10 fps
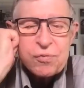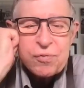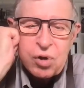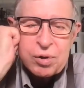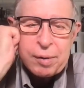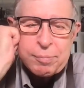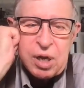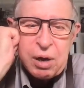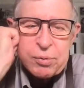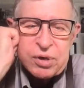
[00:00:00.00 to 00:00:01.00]
of all,
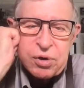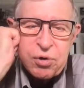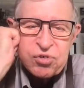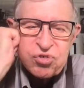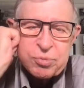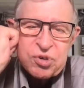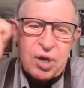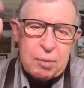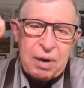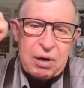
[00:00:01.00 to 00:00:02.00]
I would encourage them to
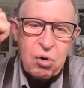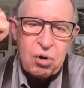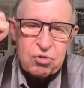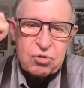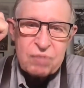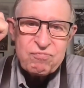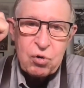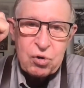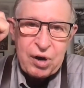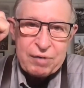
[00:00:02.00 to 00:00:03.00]
take my course in
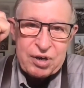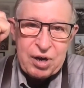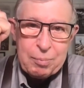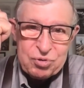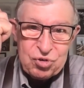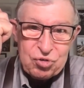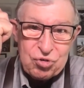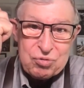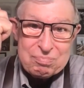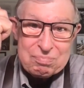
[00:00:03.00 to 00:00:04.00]
photographic composition.